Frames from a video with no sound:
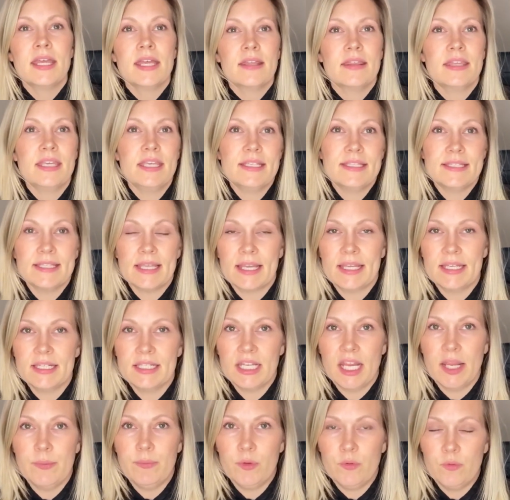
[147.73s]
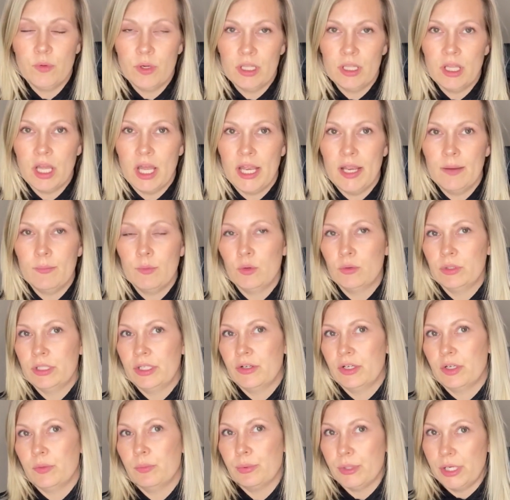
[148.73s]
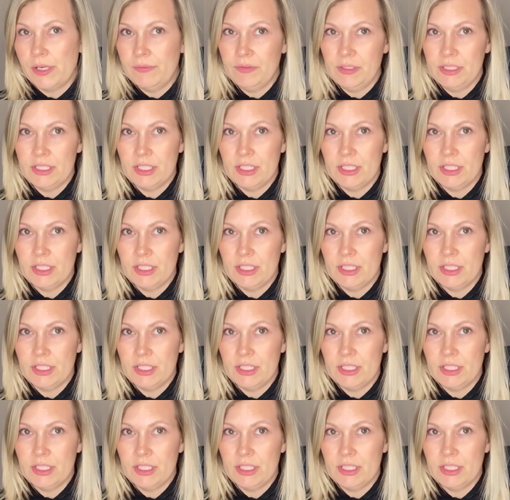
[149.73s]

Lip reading: The second type of will I am only going to briefly